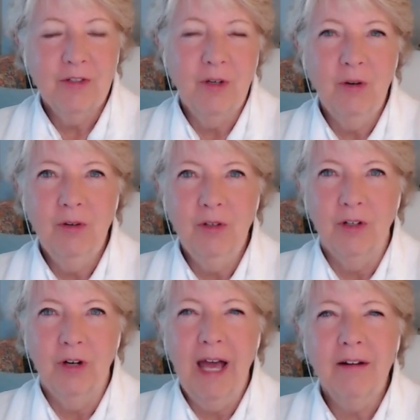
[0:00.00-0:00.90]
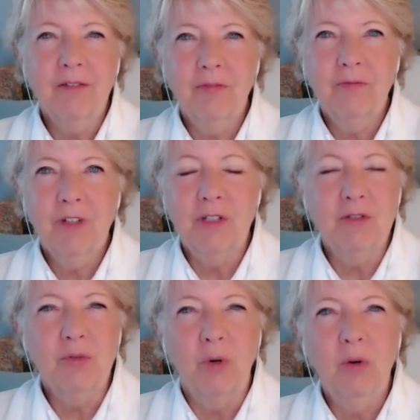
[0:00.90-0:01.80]
zone or out of
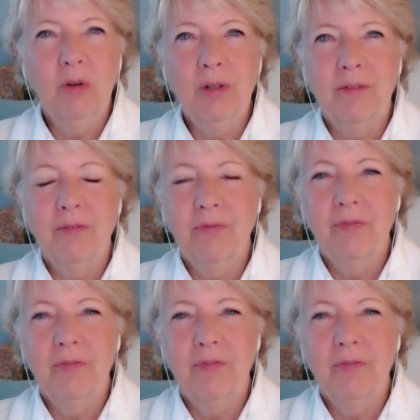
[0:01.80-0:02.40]
control of,